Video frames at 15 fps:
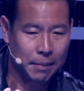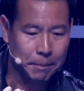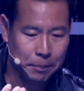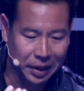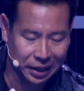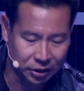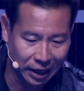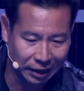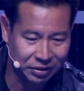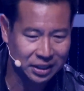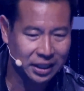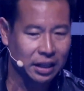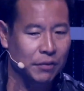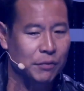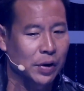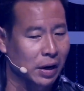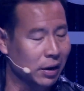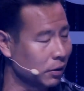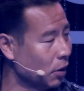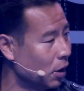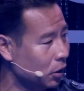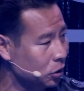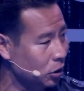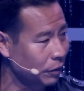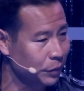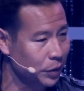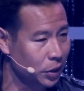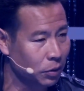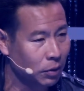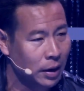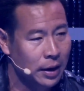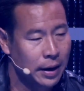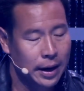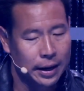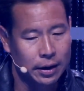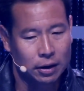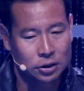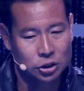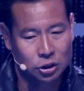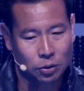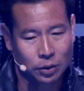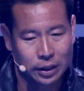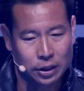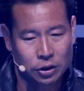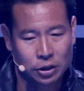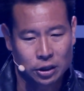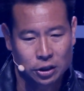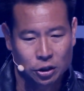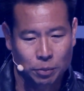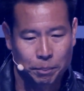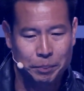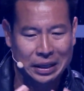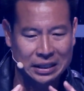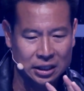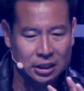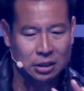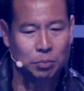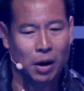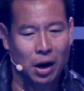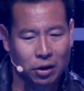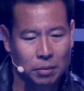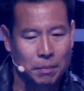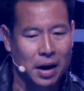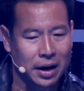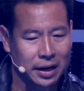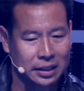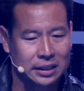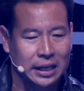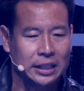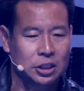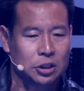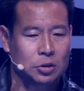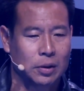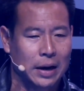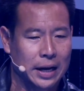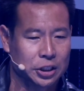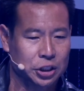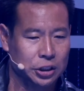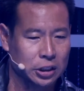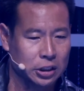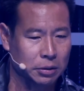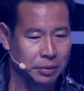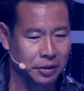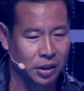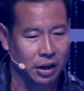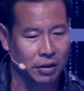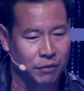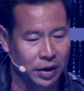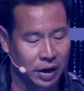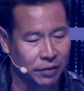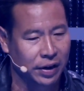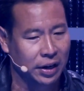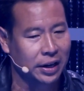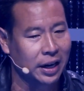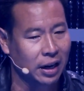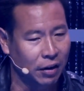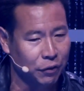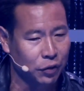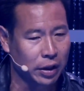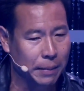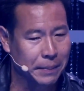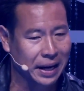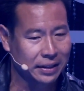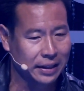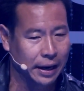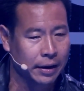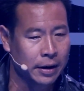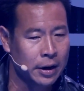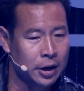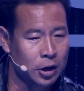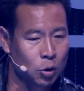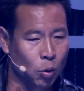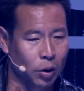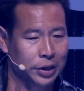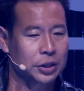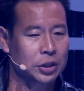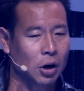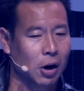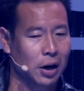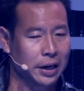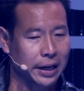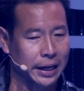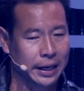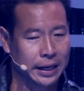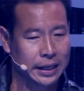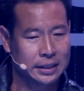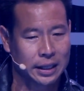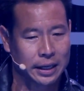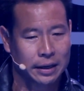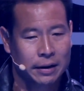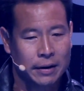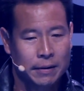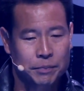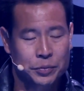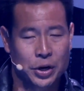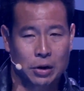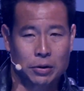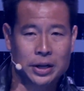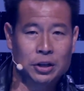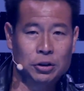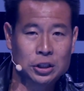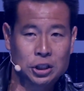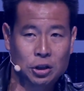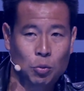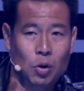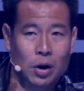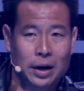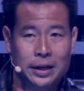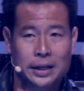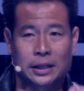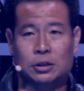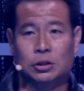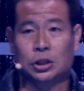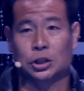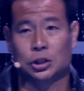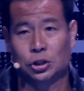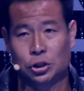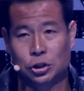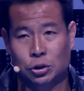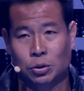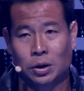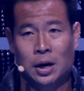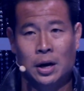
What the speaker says: but you have to take a very long-term view, and also you need your business model monetization strategy. You need to think very, very carefully about that. Who are you targeting? Is it Indonesia 1, Indonesia 2,